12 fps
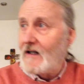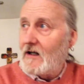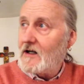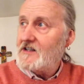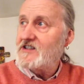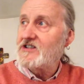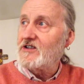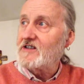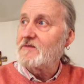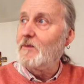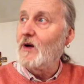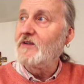a large
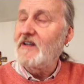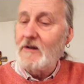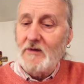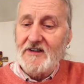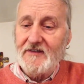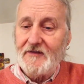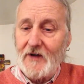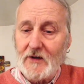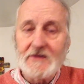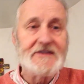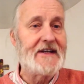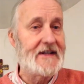church building was filled